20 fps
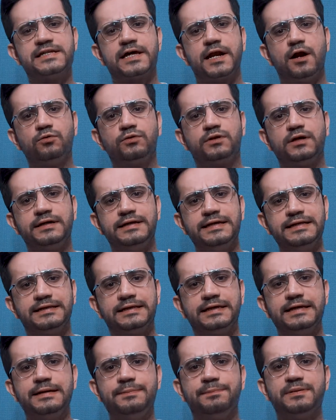around
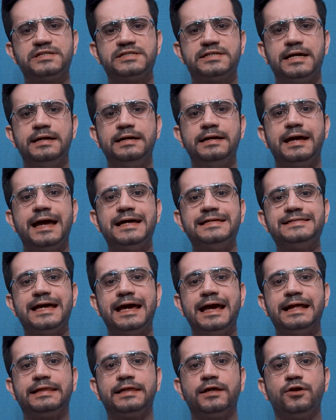33% as
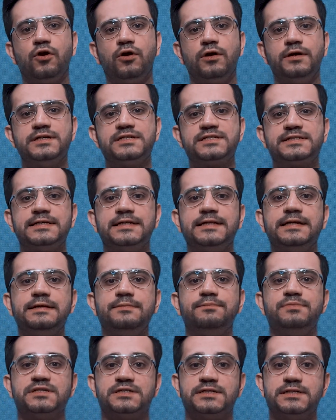ethanol distillery
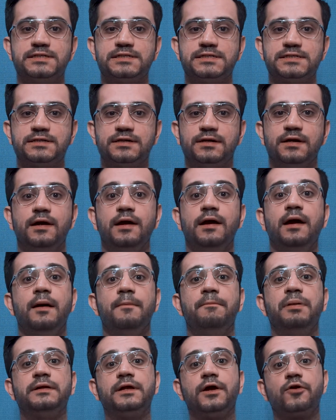business.
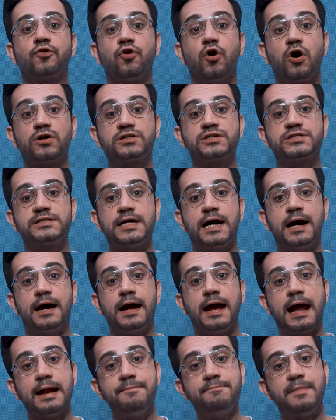But the
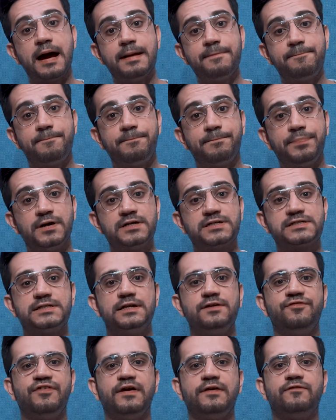rockstar and my
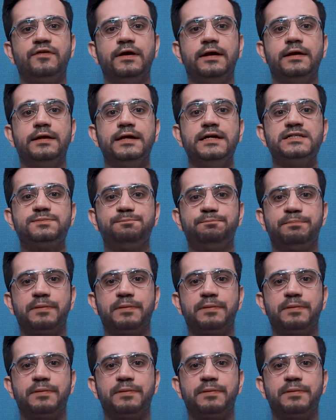personal favorite is